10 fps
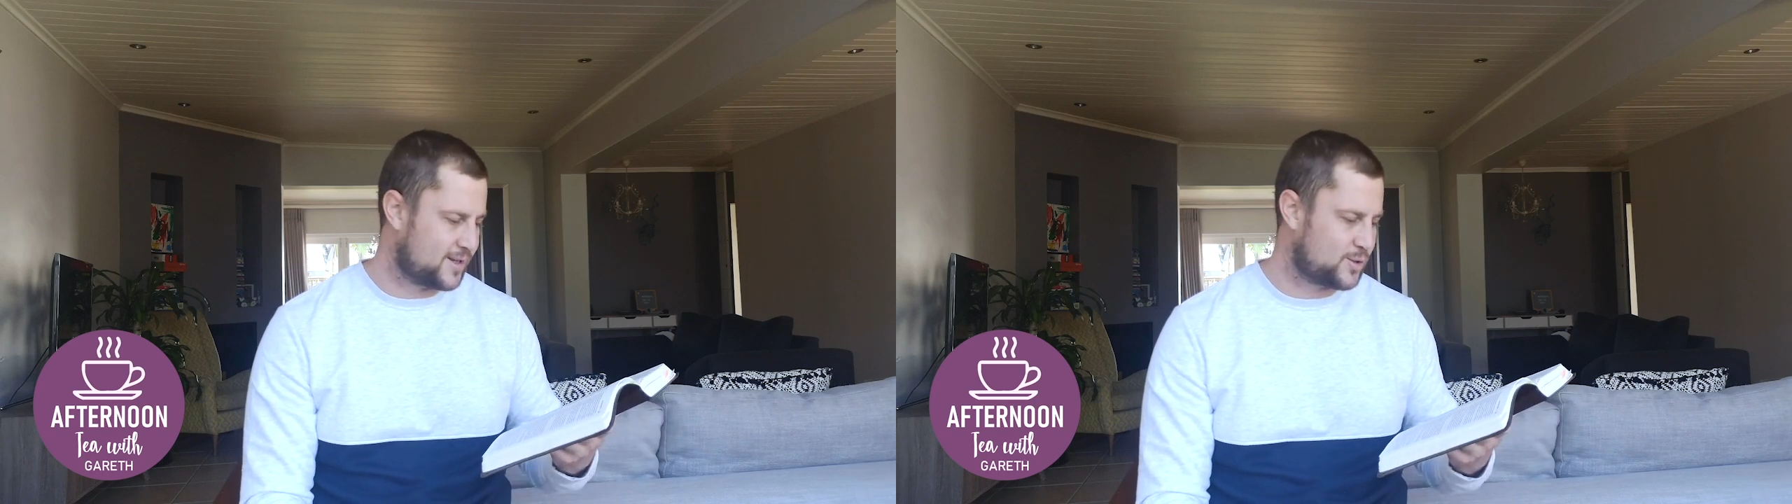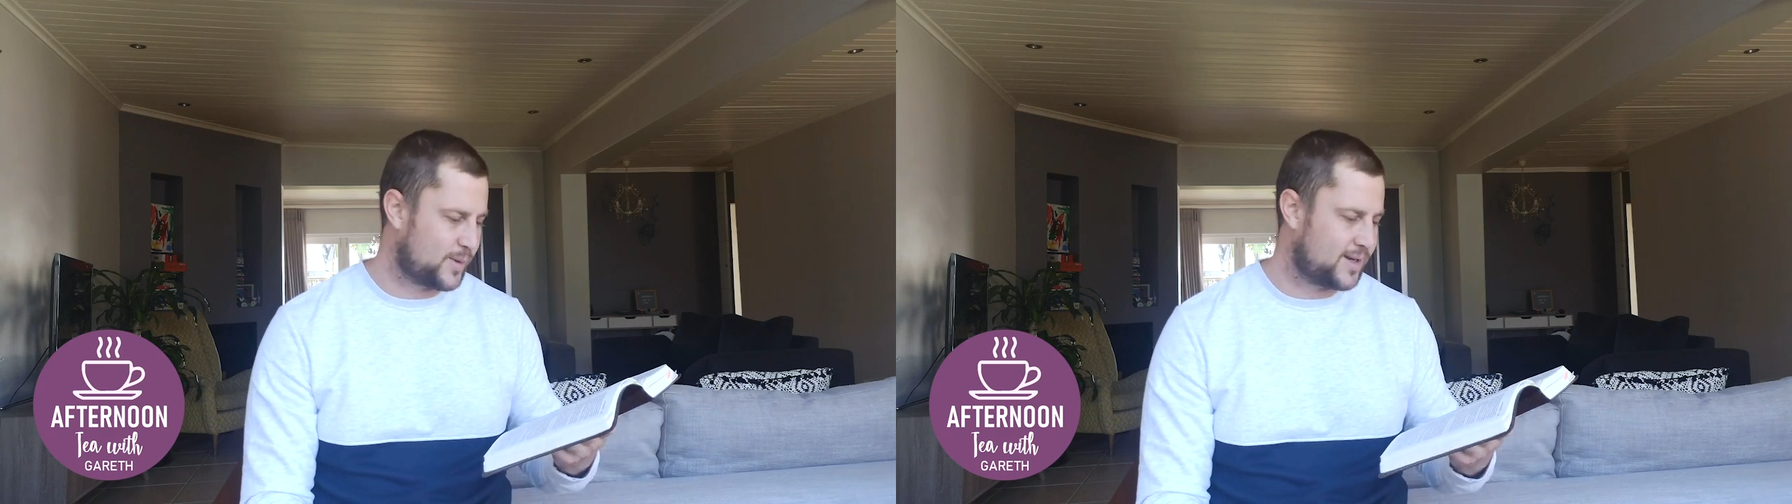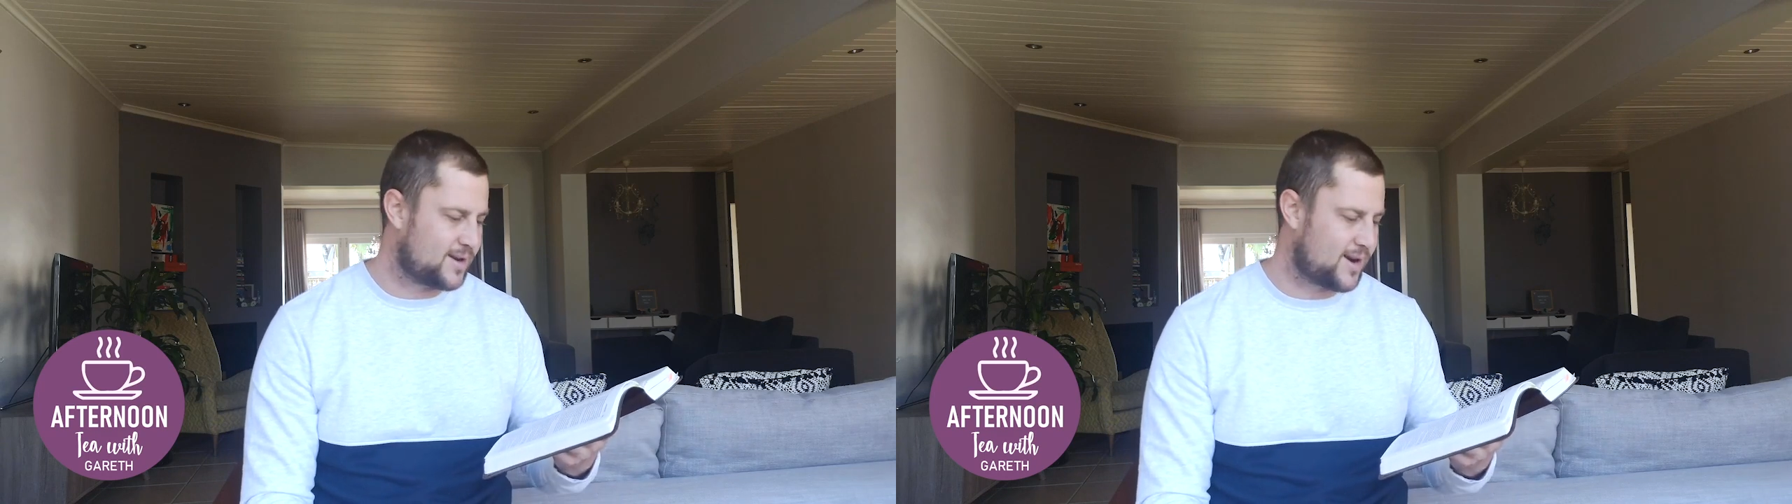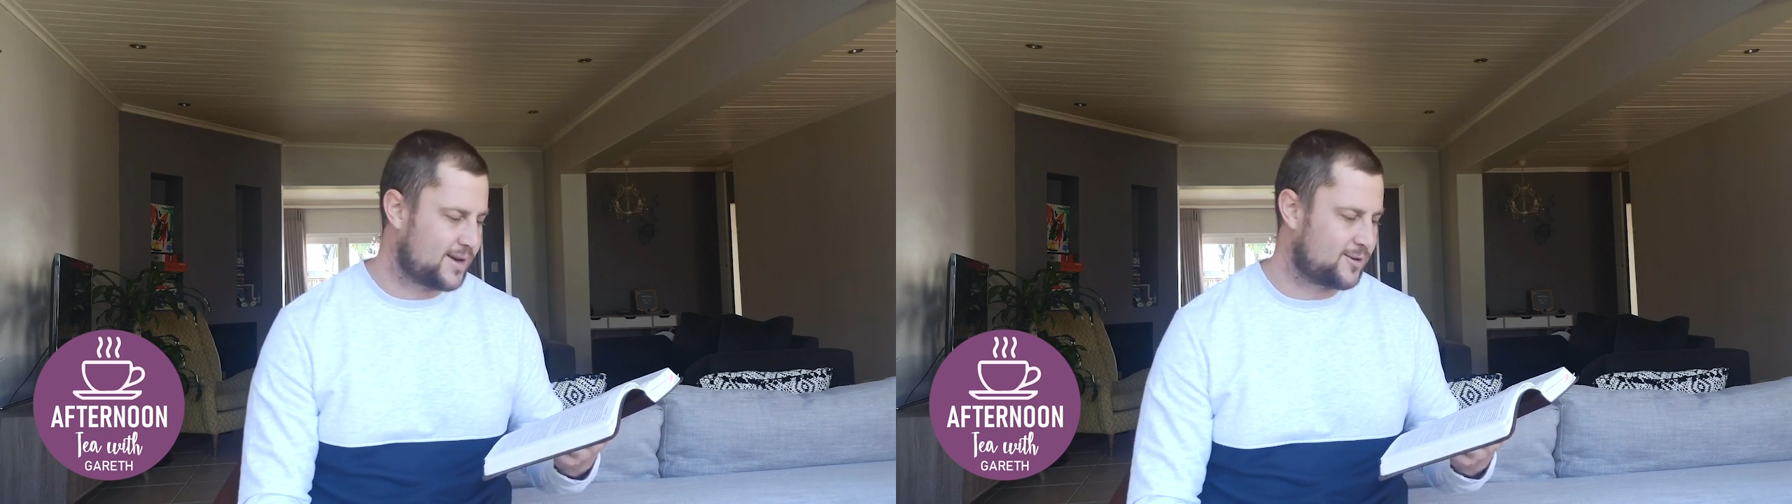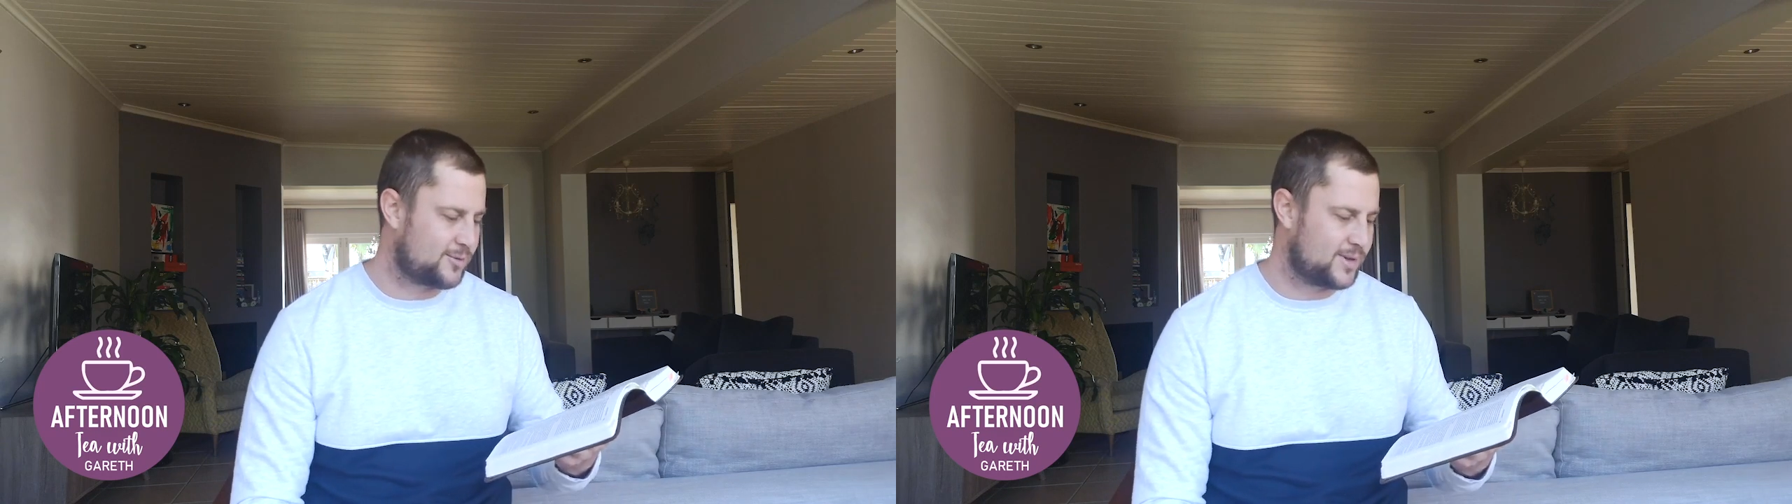29
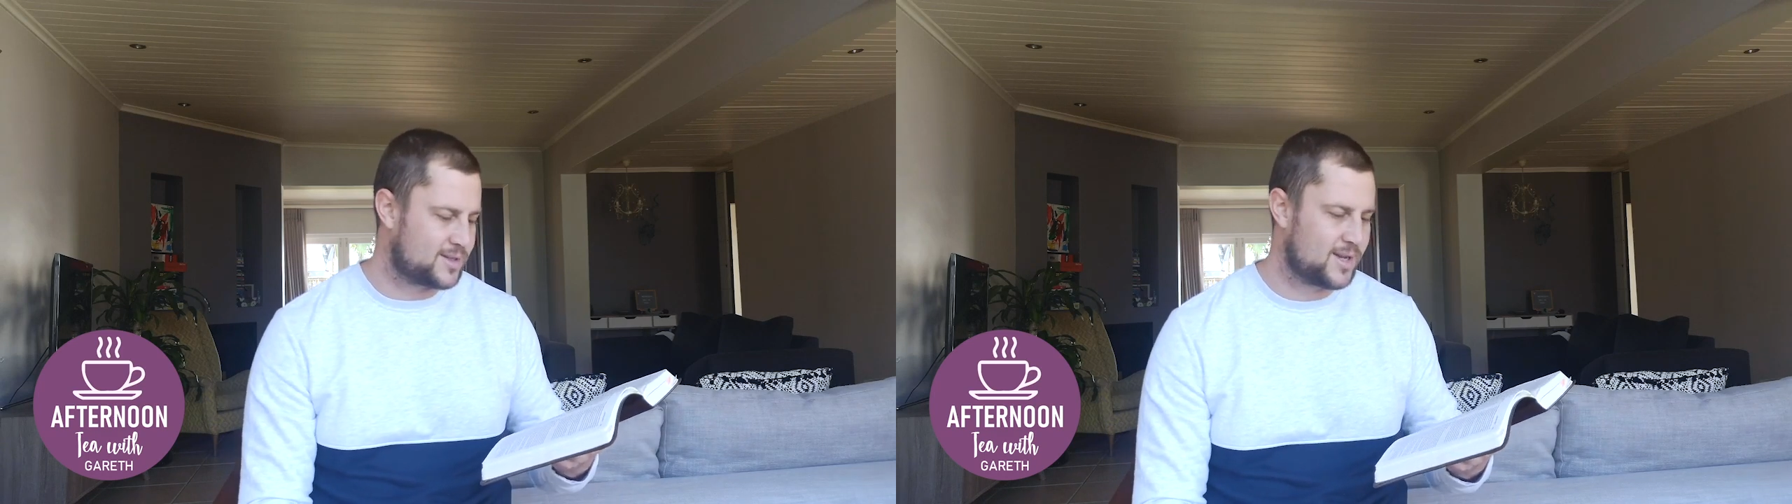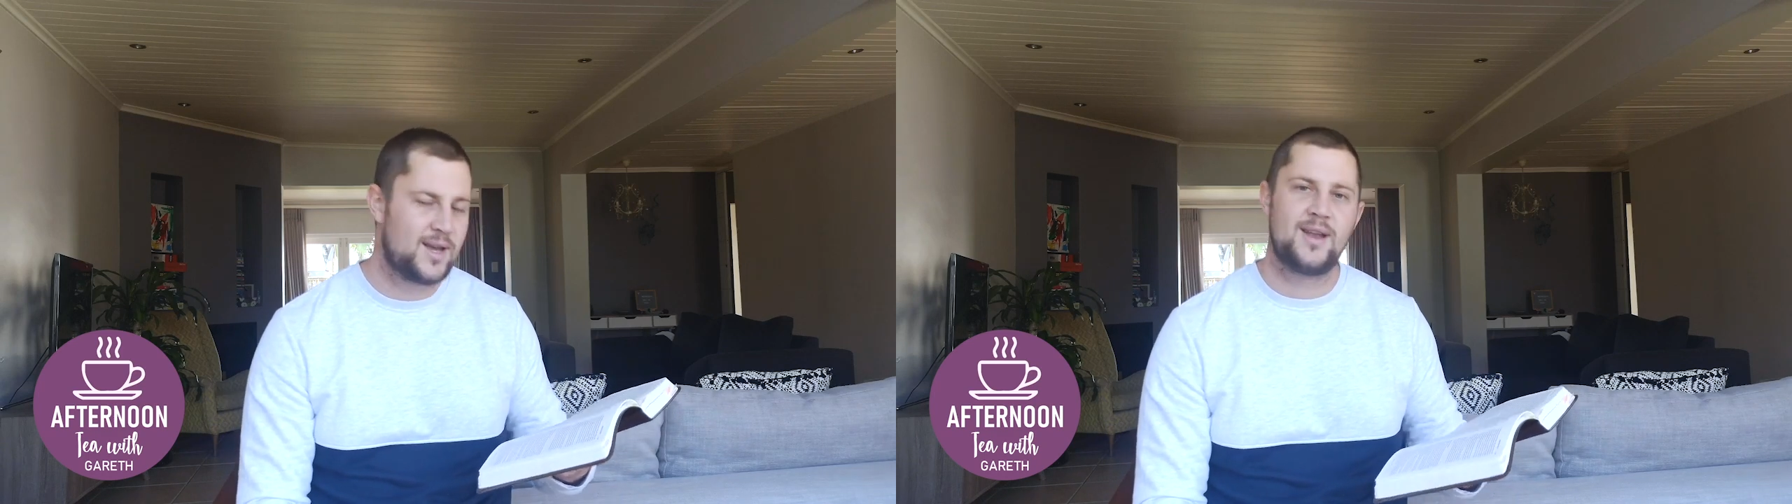onwards.